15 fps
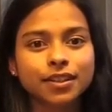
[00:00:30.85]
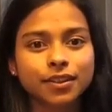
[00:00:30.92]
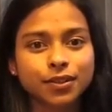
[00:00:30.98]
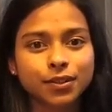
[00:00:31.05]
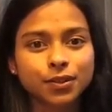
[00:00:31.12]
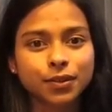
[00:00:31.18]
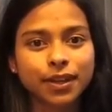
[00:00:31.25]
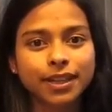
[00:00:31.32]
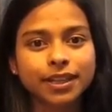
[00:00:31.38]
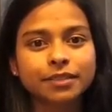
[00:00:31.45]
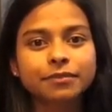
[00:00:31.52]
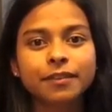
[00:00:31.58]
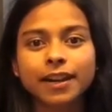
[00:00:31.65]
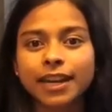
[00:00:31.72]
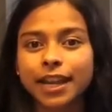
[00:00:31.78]

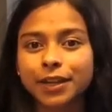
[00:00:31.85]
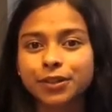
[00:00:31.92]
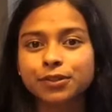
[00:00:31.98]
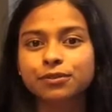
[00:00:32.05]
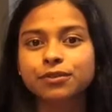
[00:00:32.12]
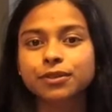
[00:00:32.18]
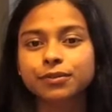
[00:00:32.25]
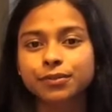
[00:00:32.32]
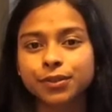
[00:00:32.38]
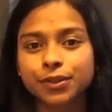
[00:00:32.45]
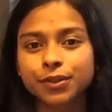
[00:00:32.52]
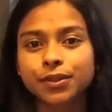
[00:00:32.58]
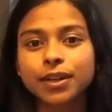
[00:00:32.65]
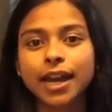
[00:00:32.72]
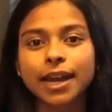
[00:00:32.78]
Australian Financial
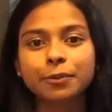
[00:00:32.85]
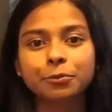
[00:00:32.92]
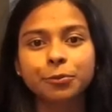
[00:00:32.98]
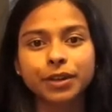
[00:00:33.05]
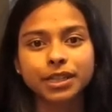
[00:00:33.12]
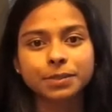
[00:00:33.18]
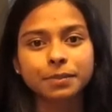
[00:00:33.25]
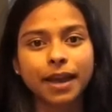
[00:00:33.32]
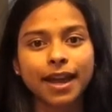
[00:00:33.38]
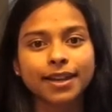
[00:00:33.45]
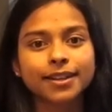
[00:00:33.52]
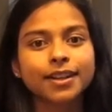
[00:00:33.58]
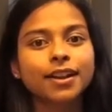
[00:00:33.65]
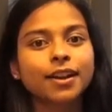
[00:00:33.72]
Review and Westpac